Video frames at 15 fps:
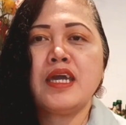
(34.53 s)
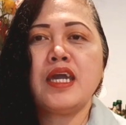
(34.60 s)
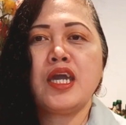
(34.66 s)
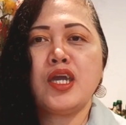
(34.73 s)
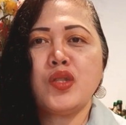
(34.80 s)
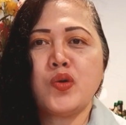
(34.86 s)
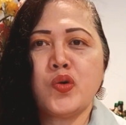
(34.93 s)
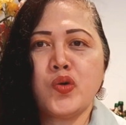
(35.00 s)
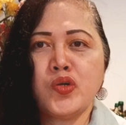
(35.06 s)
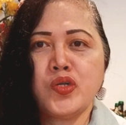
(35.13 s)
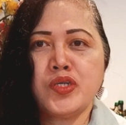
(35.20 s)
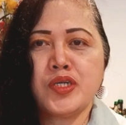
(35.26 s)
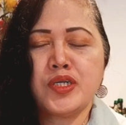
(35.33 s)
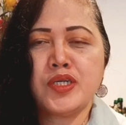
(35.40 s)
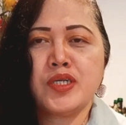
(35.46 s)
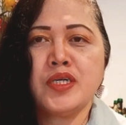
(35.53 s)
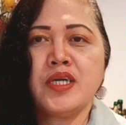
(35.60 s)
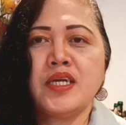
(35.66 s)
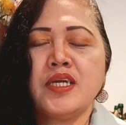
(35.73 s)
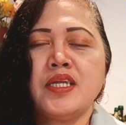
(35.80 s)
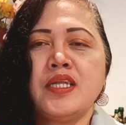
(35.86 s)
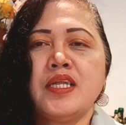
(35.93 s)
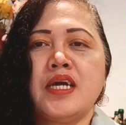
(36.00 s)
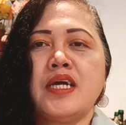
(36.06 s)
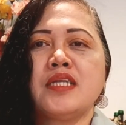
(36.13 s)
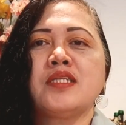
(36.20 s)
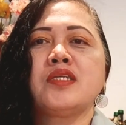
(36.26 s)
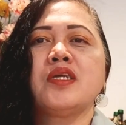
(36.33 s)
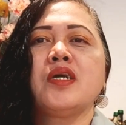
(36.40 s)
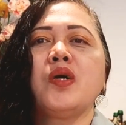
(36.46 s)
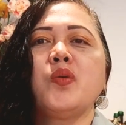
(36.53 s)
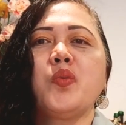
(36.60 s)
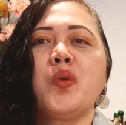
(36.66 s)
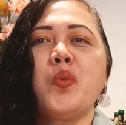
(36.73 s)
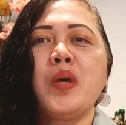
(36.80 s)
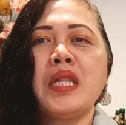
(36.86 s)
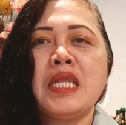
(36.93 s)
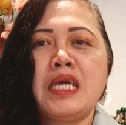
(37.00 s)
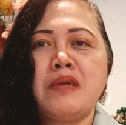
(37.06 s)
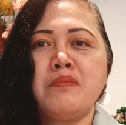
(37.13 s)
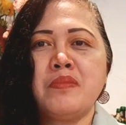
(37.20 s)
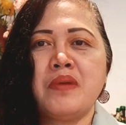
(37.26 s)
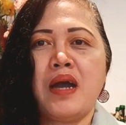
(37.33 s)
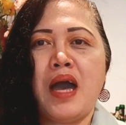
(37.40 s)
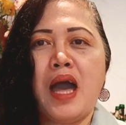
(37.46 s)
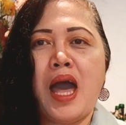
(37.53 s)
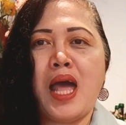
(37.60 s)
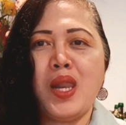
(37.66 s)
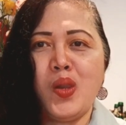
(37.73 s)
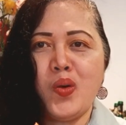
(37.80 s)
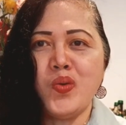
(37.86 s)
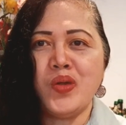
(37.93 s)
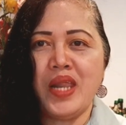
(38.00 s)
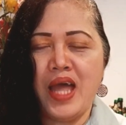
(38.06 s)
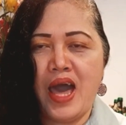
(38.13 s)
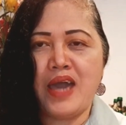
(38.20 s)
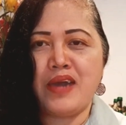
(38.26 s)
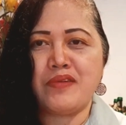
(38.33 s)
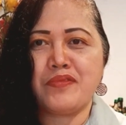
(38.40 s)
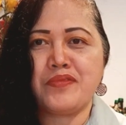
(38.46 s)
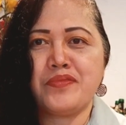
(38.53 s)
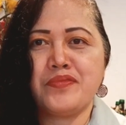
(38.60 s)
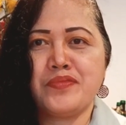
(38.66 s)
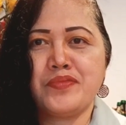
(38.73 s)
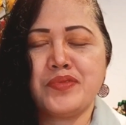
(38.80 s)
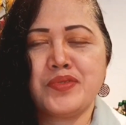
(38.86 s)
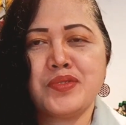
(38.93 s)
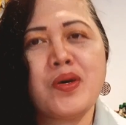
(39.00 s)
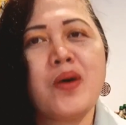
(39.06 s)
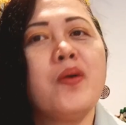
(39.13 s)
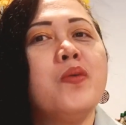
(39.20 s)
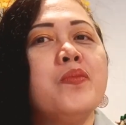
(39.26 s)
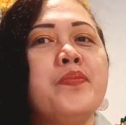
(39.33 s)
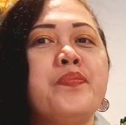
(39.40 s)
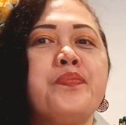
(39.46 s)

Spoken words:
in order that we will live a long life. So,